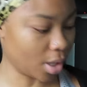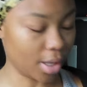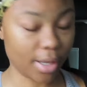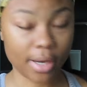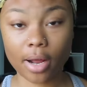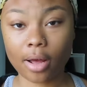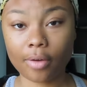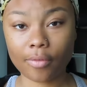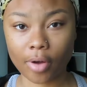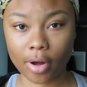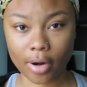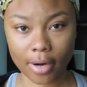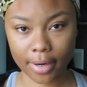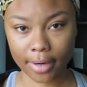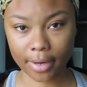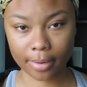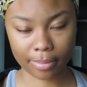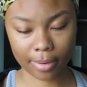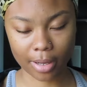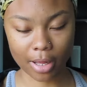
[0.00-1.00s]
And I've
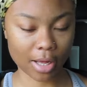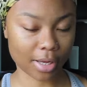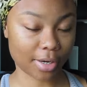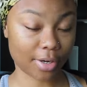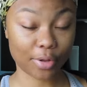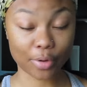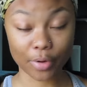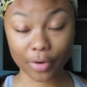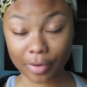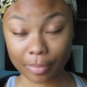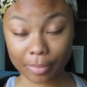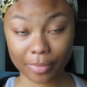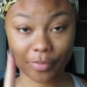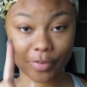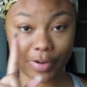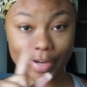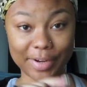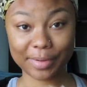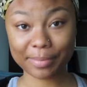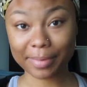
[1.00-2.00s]
already applied deodorant
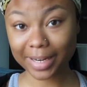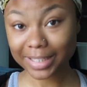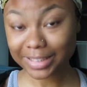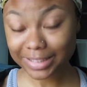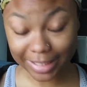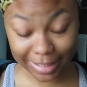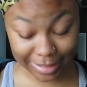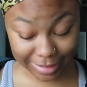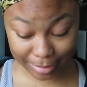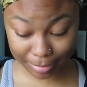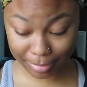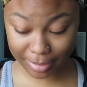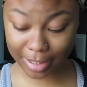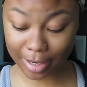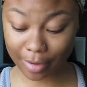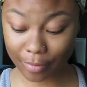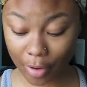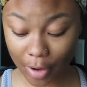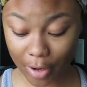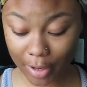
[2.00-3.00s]
before anybody says something.
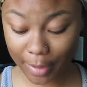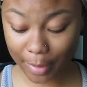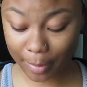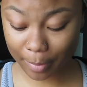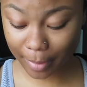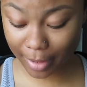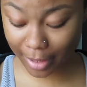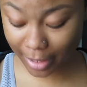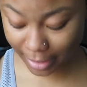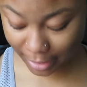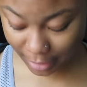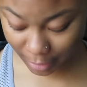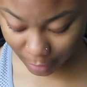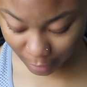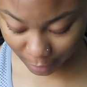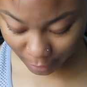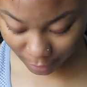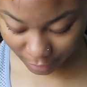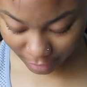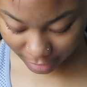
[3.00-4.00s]
I've already applied
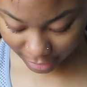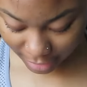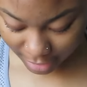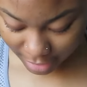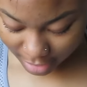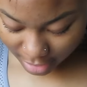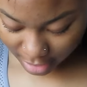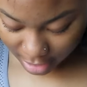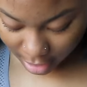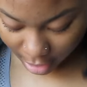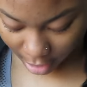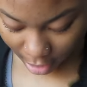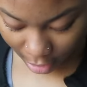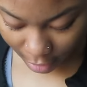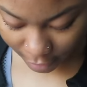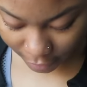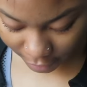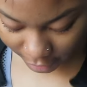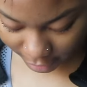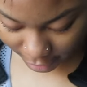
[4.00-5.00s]
deodorant off